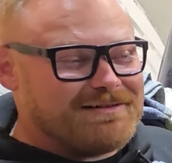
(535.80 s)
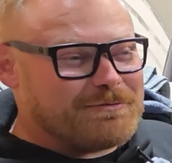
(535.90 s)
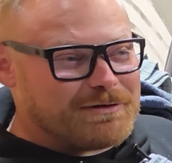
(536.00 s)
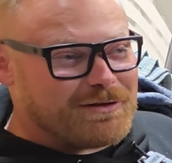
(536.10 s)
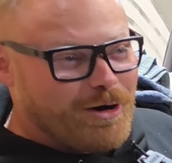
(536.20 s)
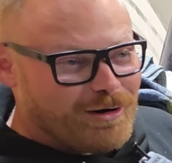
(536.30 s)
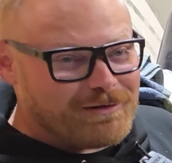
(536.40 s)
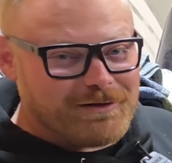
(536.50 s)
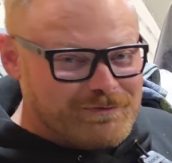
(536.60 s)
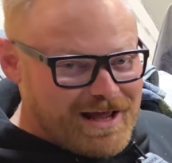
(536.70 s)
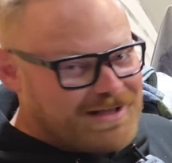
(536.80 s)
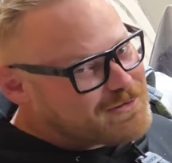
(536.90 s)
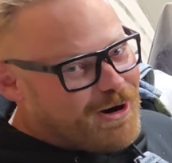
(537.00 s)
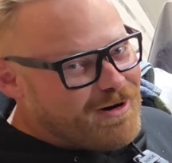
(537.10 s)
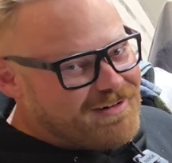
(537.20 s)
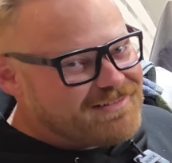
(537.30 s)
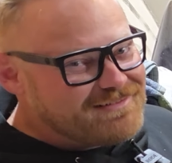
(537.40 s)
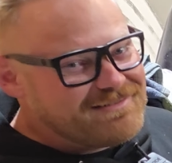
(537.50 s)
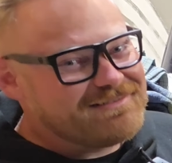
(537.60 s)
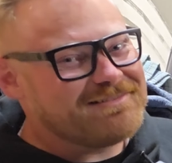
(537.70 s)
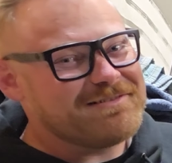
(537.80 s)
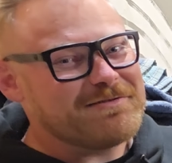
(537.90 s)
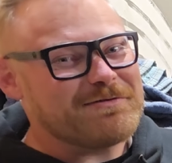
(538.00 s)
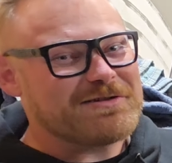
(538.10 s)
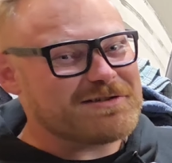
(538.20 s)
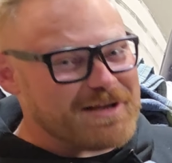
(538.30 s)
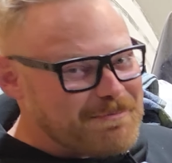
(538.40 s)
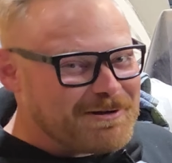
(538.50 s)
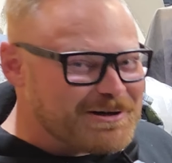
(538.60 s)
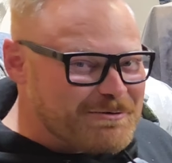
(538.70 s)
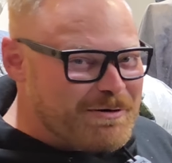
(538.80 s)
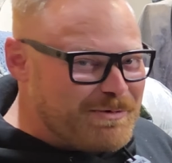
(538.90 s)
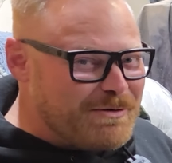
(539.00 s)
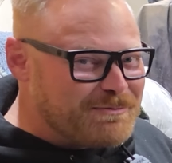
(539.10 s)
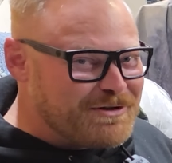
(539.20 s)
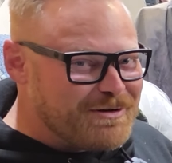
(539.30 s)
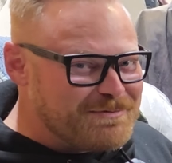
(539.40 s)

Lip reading: with the heart of NASCAR, similar to a boom tube